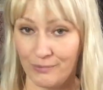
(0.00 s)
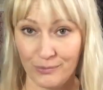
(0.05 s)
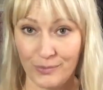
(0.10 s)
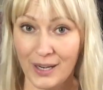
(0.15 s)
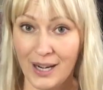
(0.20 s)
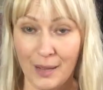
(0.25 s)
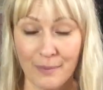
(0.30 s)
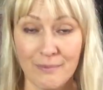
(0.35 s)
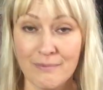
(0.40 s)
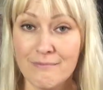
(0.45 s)

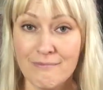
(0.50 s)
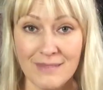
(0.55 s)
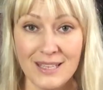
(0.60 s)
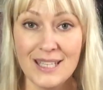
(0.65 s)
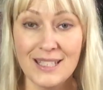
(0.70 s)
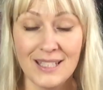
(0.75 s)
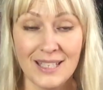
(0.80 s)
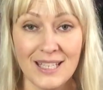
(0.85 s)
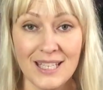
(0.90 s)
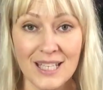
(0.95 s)
what I
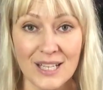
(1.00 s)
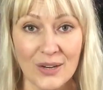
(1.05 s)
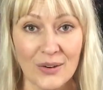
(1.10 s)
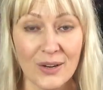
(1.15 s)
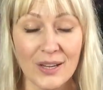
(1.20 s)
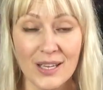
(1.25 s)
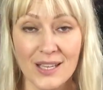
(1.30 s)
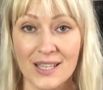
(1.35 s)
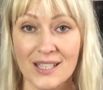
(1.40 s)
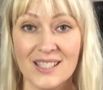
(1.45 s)
mean
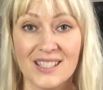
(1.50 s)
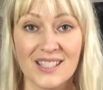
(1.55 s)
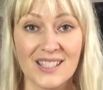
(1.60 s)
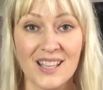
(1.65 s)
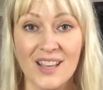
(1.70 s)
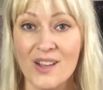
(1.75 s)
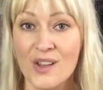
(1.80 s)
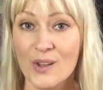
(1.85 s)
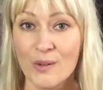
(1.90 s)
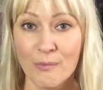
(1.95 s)
here is
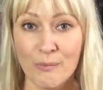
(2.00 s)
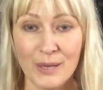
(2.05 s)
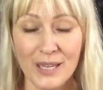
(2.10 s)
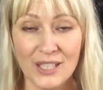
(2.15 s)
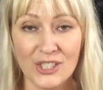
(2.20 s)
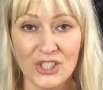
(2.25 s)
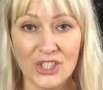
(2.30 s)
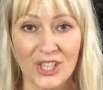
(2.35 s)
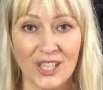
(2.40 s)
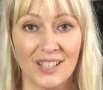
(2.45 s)

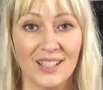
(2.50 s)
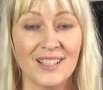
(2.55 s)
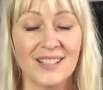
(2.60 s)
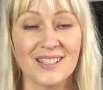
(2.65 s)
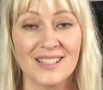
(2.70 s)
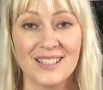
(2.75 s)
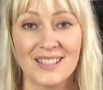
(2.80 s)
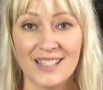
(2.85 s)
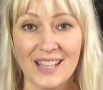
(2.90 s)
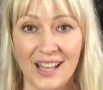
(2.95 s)
pitching,
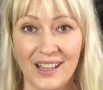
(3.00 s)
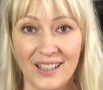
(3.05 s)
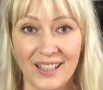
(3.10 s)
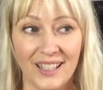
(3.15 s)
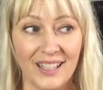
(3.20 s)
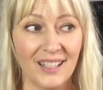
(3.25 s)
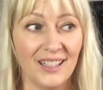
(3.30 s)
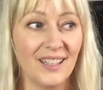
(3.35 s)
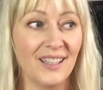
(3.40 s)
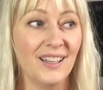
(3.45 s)

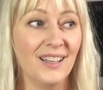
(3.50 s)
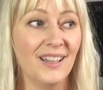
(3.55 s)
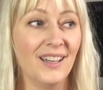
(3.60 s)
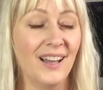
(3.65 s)
selling,